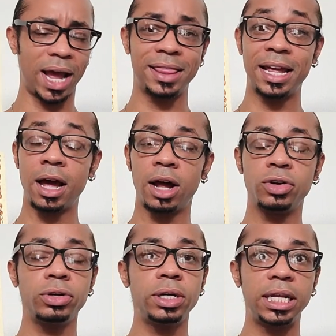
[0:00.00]
And then
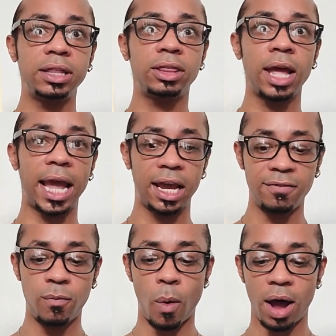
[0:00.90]
underneath the Eight
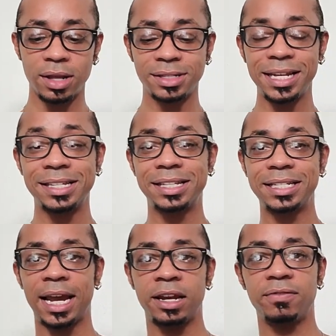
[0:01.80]
of Wands is the
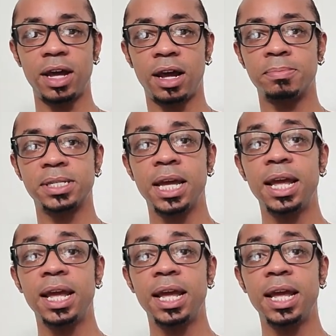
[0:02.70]
Ten of Cups.